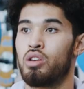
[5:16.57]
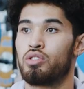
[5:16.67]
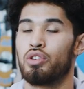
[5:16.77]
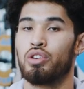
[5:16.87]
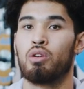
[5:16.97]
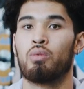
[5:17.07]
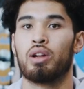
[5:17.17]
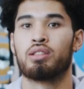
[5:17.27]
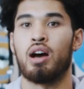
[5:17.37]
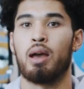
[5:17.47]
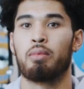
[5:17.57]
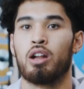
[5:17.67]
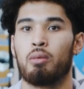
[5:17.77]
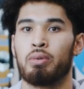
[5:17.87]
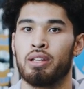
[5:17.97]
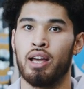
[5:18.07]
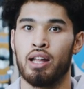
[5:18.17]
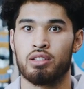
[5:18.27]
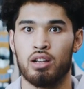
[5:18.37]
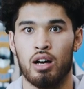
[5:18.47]
So you don't want to time it up and
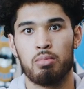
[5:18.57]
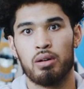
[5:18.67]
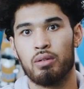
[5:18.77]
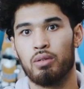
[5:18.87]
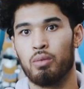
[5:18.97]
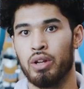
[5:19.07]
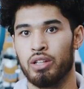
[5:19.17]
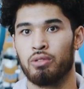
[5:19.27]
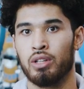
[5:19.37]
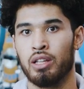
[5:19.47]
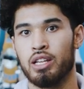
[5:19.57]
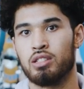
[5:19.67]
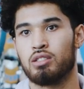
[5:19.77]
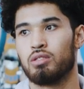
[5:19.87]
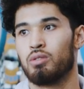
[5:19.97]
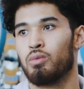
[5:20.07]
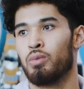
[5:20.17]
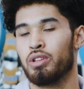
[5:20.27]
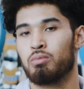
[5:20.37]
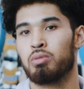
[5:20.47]
tense up. When you release,
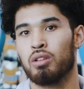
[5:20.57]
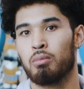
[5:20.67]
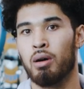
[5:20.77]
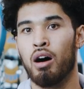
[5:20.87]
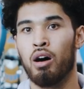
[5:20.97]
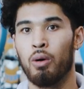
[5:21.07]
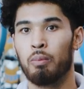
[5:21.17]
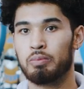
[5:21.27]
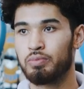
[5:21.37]
when you pull a bow,